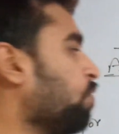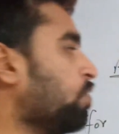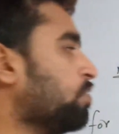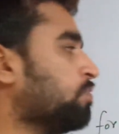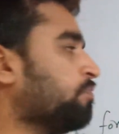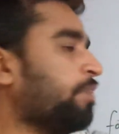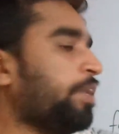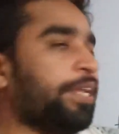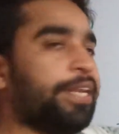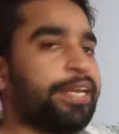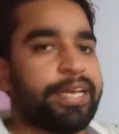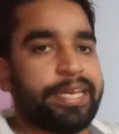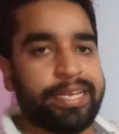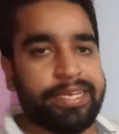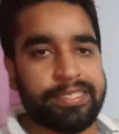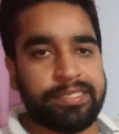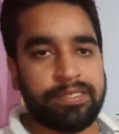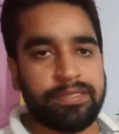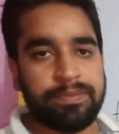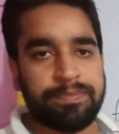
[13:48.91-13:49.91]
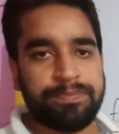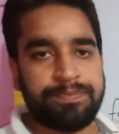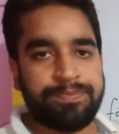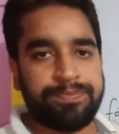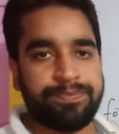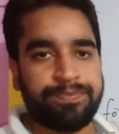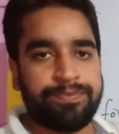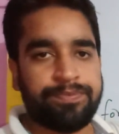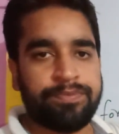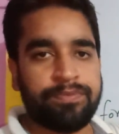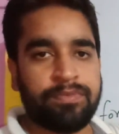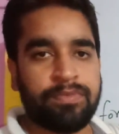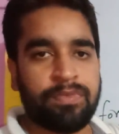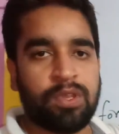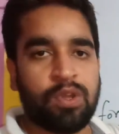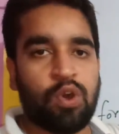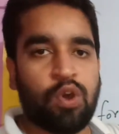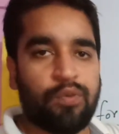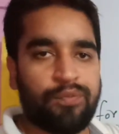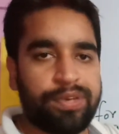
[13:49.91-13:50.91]
will increase,
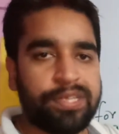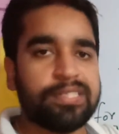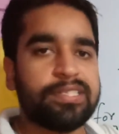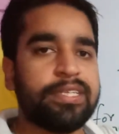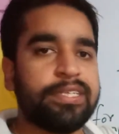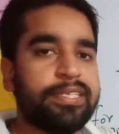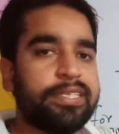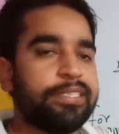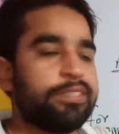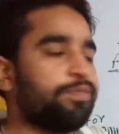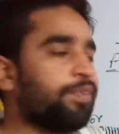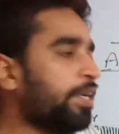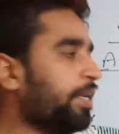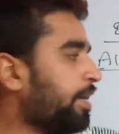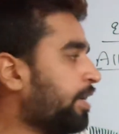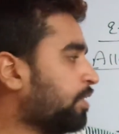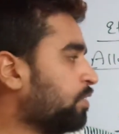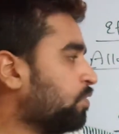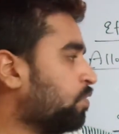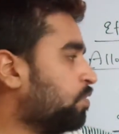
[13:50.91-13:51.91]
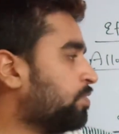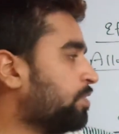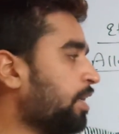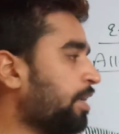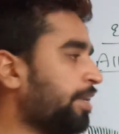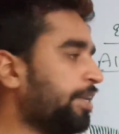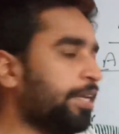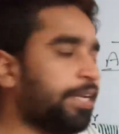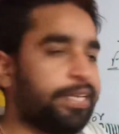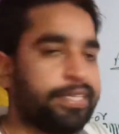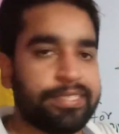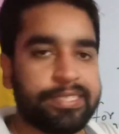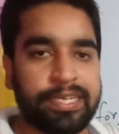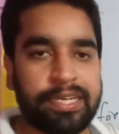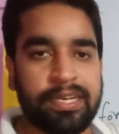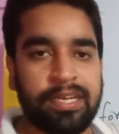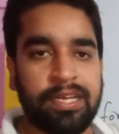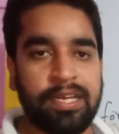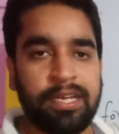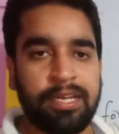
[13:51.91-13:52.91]
obviously these free electrons are increasing
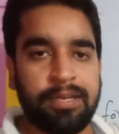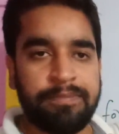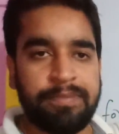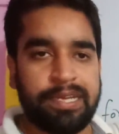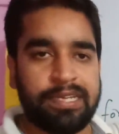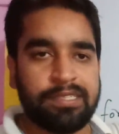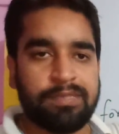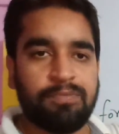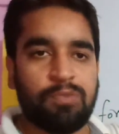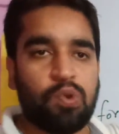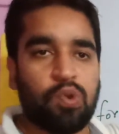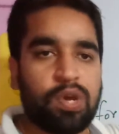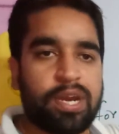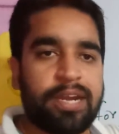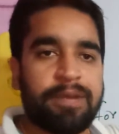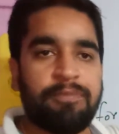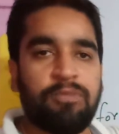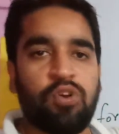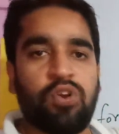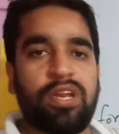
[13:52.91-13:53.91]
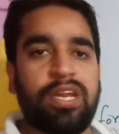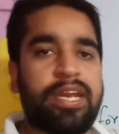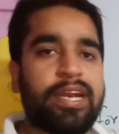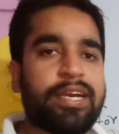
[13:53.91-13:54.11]
because more and more electrons